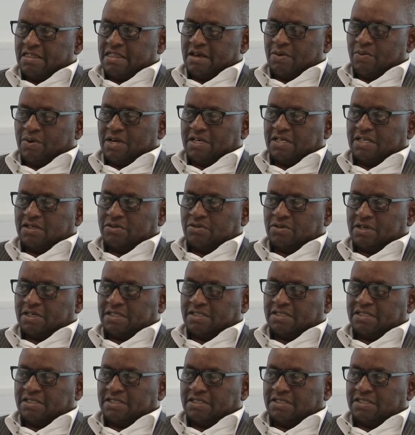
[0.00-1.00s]
They wanted to
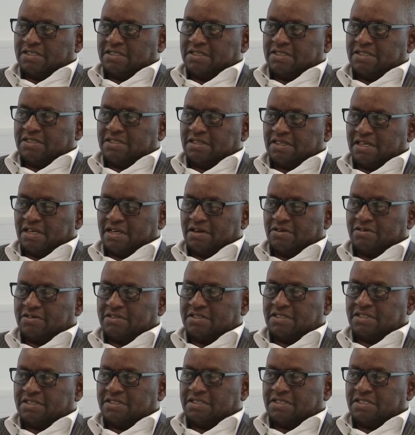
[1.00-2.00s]
assist the health
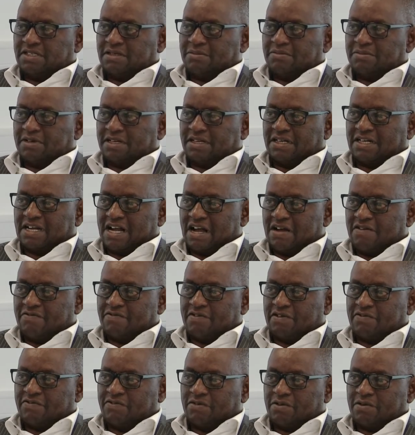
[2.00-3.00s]
system
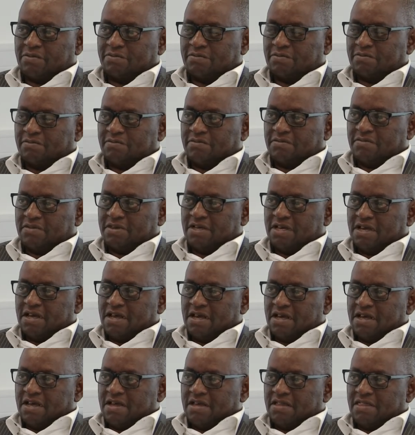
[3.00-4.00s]
recover from
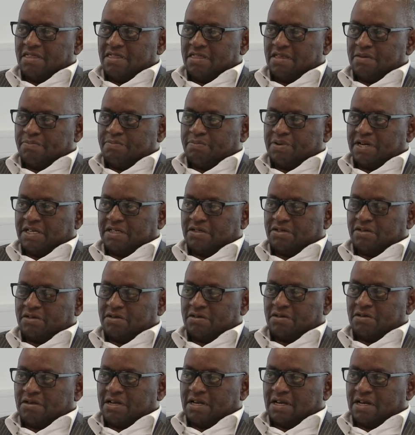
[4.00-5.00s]
the
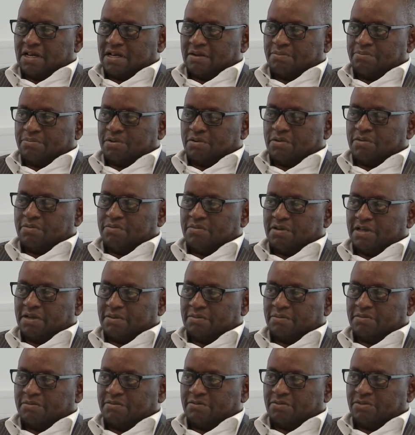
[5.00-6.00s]
particular problem
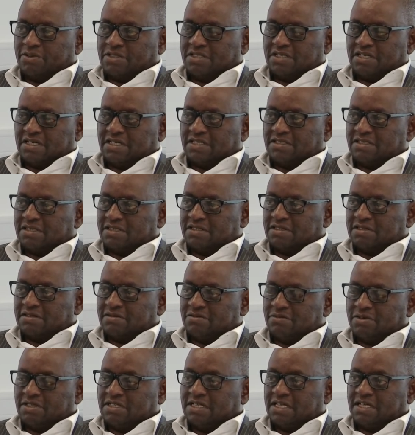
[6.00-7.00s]
which
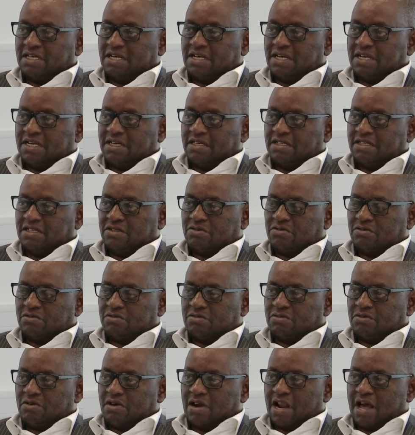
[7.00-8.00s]
had led to
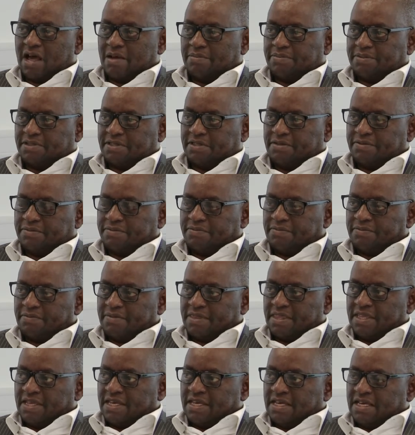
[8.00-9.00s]
collapse.
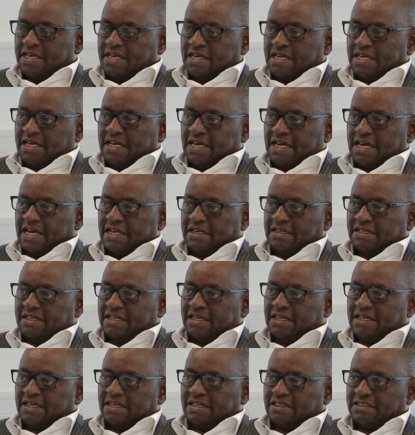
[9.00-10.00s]
And
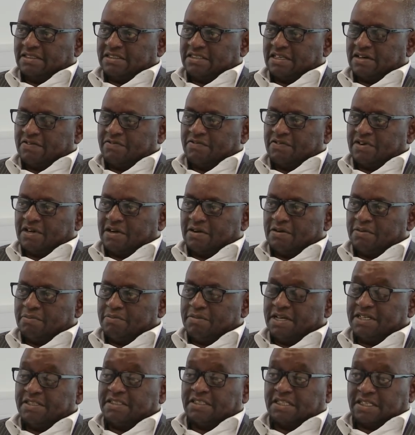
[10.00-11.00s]
several
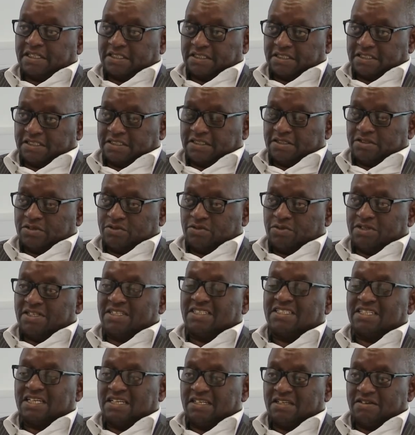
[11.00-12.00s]
measures to
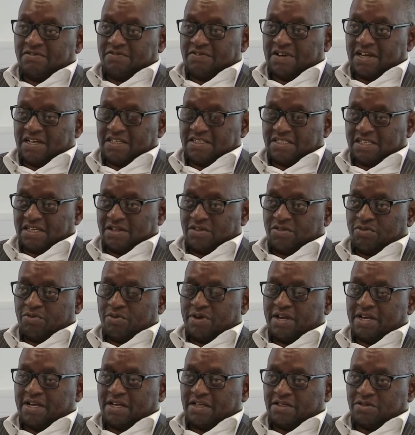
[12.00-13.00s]
incentivize health
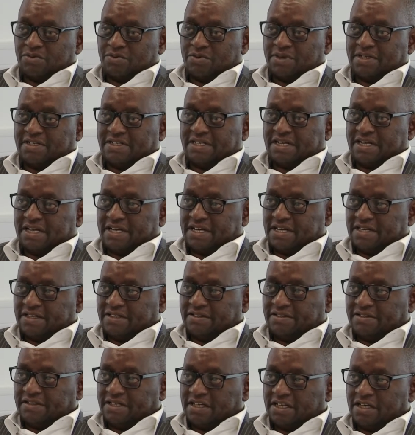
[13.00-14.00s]
workers were
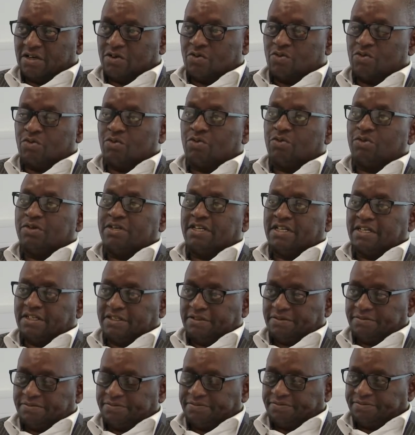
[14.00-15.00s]
taken,
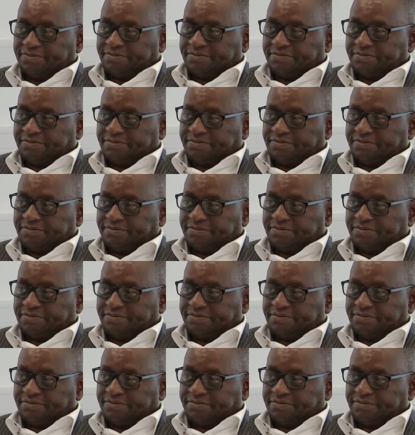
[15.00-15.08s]
including